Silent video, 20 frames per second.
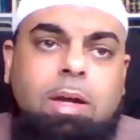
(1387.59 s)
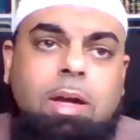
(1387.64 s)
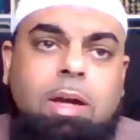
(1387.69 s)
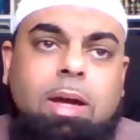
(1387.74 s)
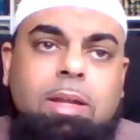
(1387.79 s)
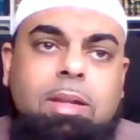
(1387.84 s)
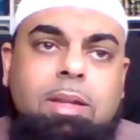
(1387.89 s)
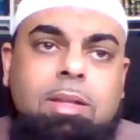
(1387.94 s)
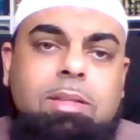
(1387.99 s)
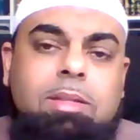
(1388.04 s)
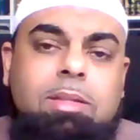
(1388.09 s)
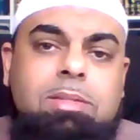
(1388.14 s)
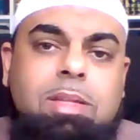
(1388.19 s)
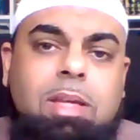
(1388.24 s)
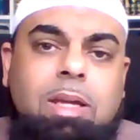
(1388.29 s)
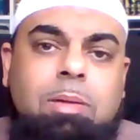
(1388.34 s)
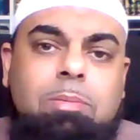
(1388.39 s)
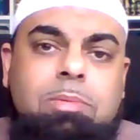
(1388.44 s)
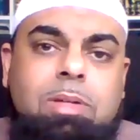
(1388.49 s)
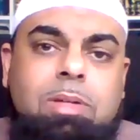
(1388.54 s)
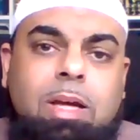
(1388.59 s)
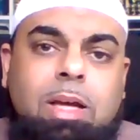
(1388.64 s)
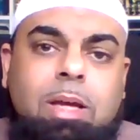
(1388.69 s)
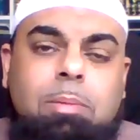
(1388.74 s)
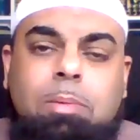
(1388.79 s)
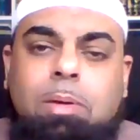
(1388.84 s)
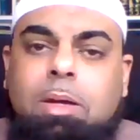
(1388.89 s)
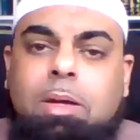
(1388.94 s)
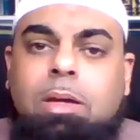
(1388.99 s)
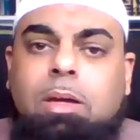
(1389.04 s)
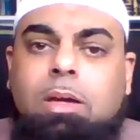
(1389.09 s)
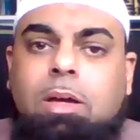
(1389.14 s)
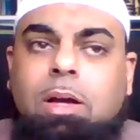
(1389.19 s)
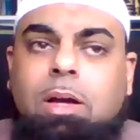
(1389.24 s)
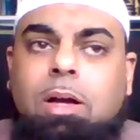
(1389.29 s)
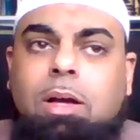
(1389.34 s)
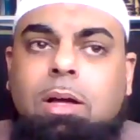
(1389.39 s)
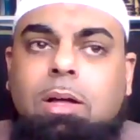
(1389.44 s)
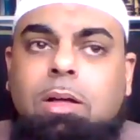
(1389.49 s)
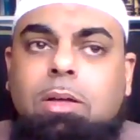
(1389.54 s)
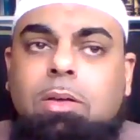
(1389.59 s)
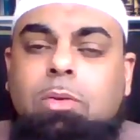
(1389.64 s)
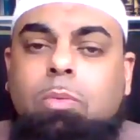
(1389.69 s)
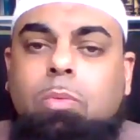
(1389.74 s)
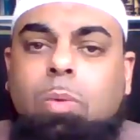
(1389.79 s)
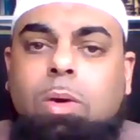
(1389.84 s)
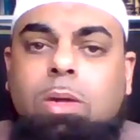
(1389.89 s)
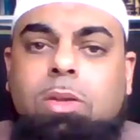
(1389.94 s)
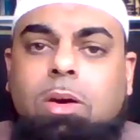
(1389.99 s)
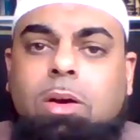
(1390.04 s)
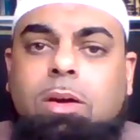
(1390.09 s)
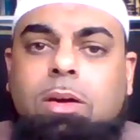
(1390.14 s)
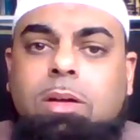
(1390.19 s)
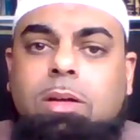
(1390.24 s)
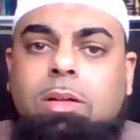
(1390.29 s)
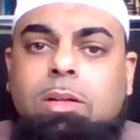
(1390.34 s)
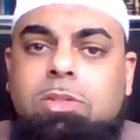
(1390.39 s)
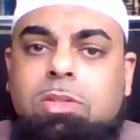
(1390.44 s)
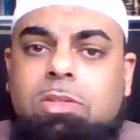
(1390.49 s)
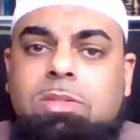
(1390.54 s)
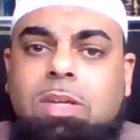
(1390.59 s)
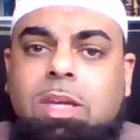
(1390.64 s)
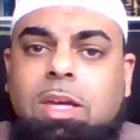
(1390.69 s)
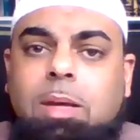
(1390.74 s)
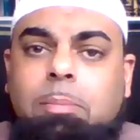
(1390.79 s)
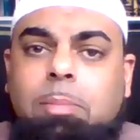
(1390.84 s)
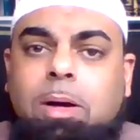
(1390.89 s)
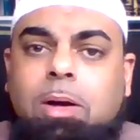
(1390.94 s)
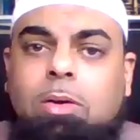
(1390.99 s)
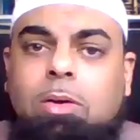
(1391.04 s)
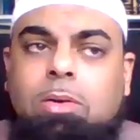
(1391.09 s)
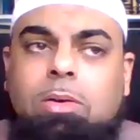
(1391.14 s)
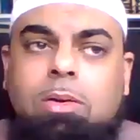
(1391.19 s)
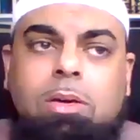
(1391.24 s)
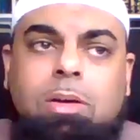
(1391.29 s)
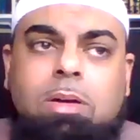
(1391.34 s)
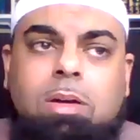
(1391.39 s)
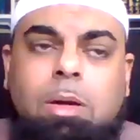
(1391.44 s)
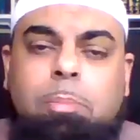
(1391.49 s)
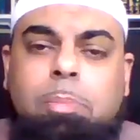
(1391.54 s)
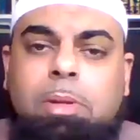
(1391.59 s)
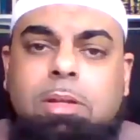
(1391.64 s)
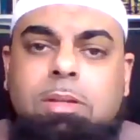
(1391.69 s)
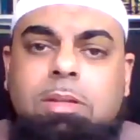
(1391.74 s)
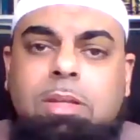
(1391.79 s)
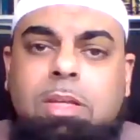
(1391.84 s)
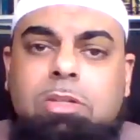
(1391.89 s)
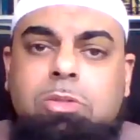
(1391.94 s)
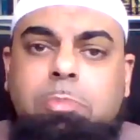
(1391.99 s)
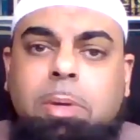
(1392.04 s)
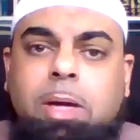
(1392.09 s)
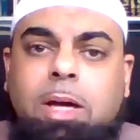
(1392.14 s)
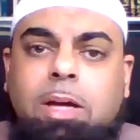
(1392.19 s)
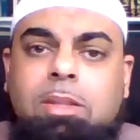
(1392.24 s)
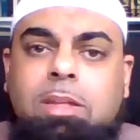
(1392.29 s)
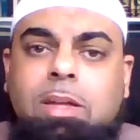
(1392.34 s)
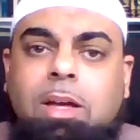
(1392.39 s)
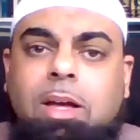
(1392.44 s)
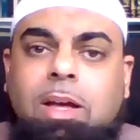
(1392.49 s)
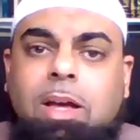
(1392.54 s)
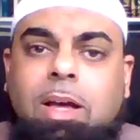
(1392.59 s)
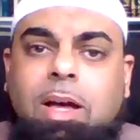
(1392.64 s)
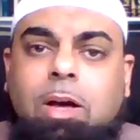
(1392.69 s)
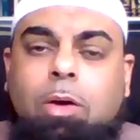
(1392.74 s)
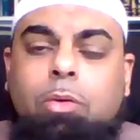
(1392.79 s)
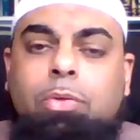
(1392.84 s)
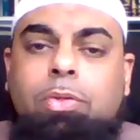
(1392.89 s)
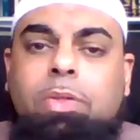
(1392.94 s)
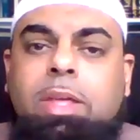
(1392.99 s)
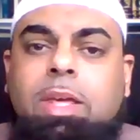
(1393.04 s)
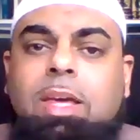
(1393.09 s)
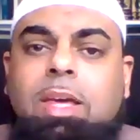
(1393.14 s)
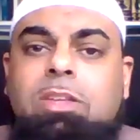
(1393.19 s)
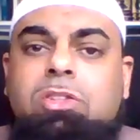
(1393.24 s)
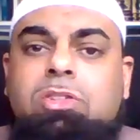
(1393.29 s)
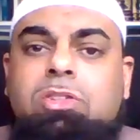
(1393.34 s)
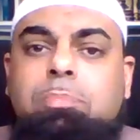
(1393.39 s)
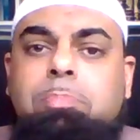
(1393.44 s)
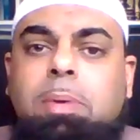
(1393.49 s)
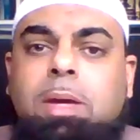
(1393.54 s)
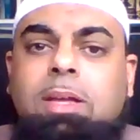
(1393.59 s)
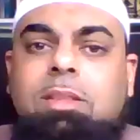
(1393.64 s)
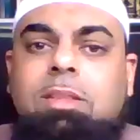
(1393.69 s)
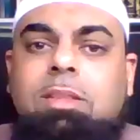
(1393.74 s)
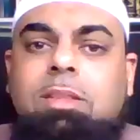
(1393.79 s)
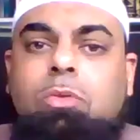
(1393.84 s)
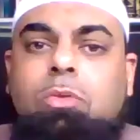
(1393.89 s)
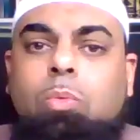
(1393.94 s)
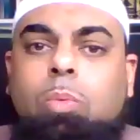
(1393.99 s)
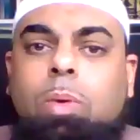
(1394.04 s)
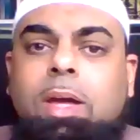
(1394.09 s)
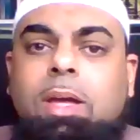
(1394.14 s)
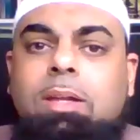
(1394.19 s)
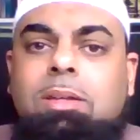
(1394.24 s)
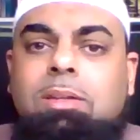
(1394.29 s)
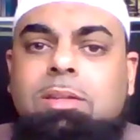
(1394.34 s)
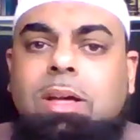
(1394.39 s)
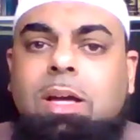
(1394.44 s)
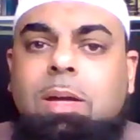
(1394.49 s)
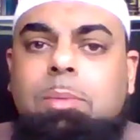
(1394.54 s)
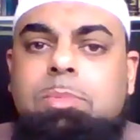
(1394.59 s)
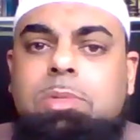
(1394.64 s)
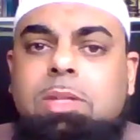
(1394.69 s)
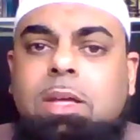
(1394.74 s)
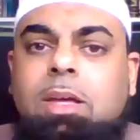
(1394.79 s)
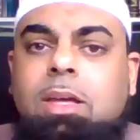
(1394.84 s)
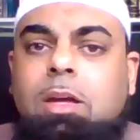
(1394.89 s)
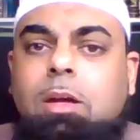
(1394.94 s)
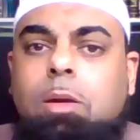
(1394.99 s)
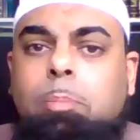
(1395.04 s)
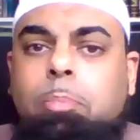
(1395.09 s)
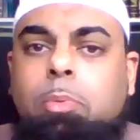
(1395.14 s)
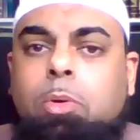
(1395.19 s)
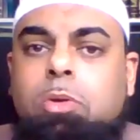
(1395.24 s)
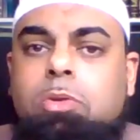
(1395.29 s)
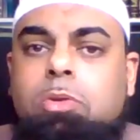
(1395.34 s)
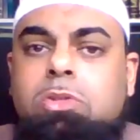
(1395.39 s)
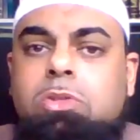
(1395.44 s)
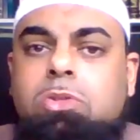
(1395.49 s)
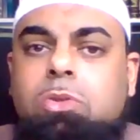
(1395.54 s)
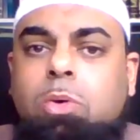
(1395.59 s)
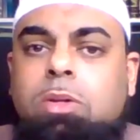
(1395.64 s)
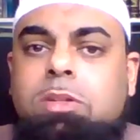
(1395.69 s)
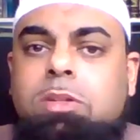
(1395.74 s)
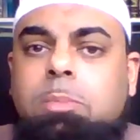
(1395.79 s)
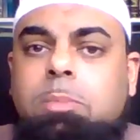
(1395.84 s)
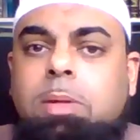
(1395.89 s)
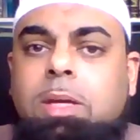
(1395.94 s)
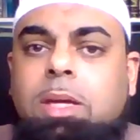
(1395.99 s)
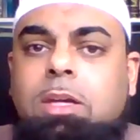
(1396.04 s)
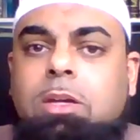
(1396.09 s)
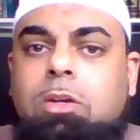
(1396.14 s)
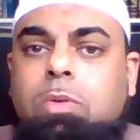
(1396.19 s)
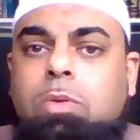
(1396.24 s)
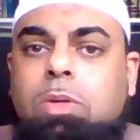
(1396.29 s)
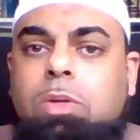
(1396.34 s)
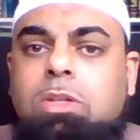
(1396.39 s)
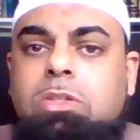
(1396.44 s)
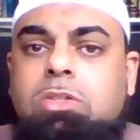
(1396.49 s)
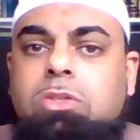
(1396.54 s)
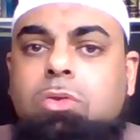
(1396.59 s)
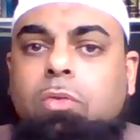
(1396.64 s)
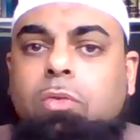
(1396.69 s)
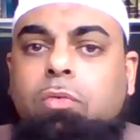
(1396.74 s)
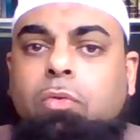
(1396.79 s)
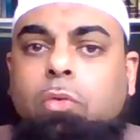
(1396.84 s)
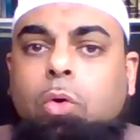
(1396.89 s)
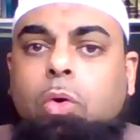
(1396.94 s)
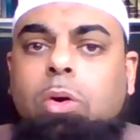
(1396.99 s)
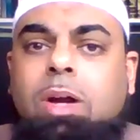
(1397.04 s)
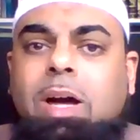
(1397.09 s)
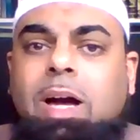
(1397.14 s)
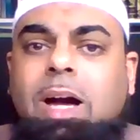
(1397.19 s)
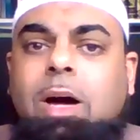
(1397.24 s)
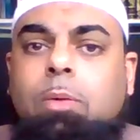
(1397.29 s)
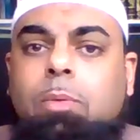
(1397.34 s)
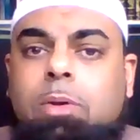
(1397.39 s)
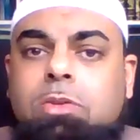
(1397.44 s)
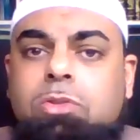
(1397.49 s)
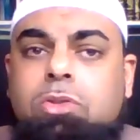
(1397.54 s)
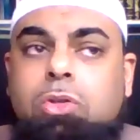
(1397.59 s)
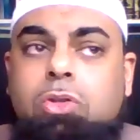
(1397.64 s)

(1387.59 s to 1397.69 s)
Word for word: And at the same time, uh, one article just came out a couple of days back that how the expected wait times at airports is going to be increased to four hours.